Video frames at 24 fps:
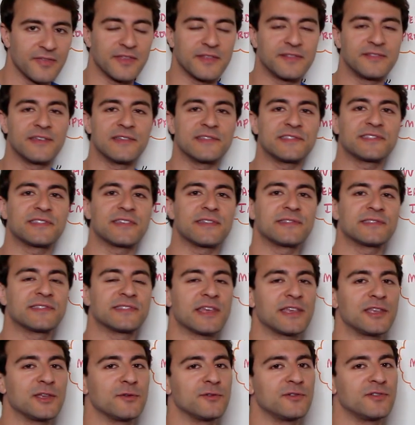the distance
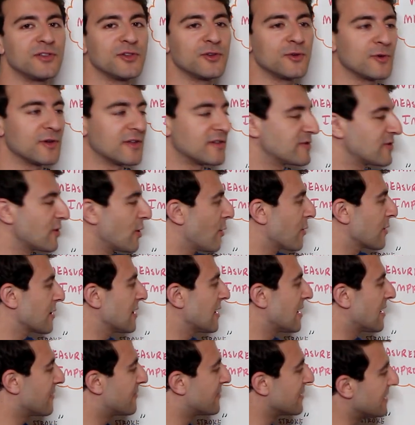that you do in
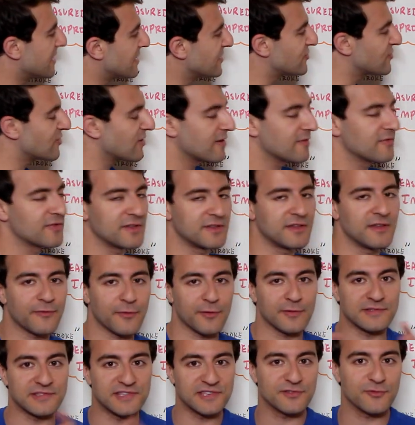total of each of the
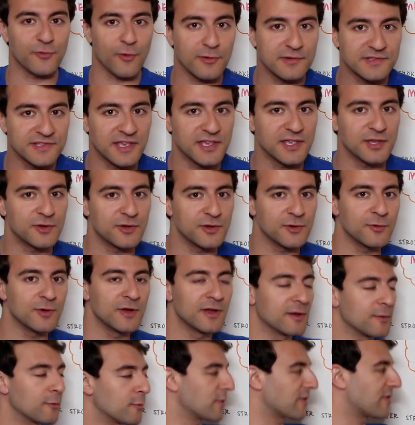different strokes that you do
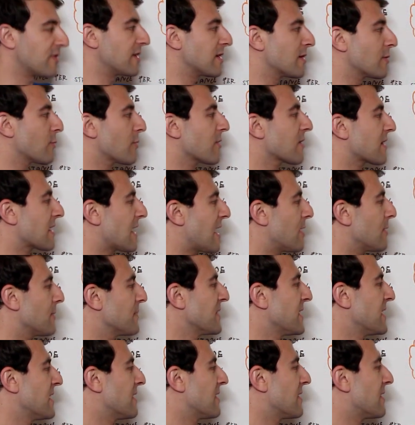within a
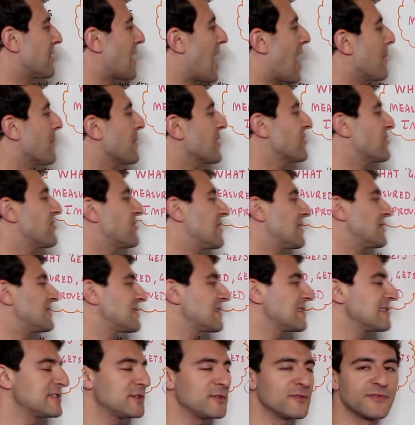workout, how much
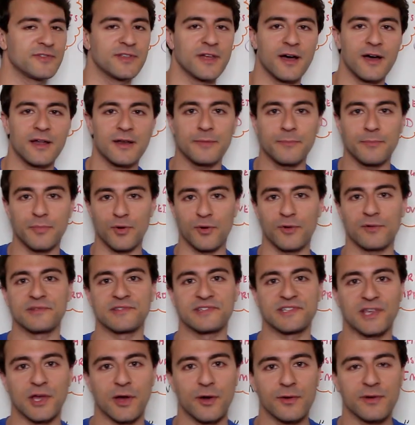distance you've done per
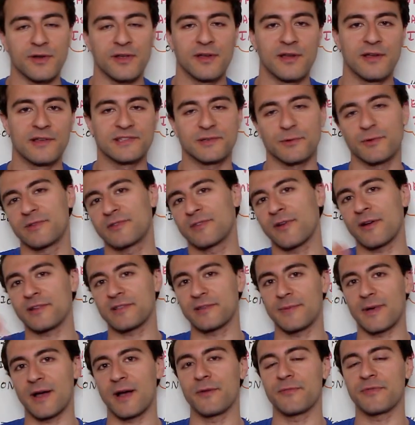zone. So we
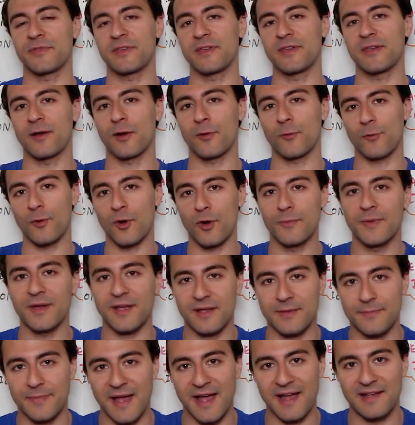talked about the
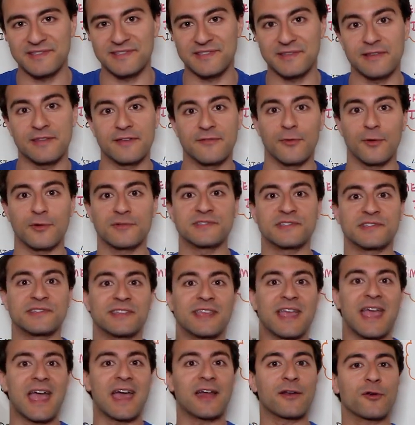aerobic capacity versus
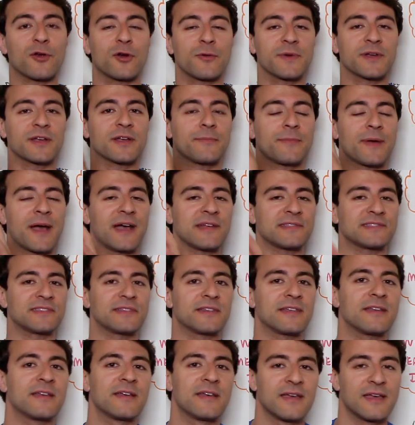the anaerobic
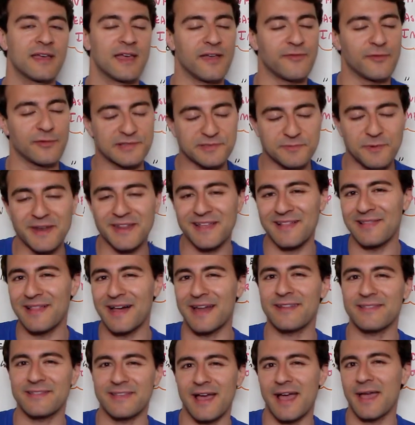capacity. If you're spending a
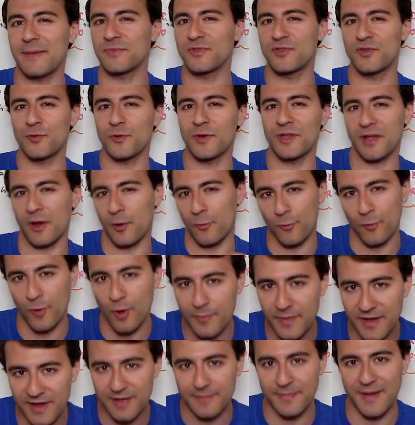lot of time doing
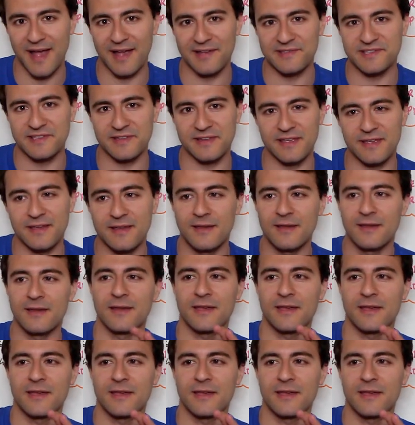aerobic capacity,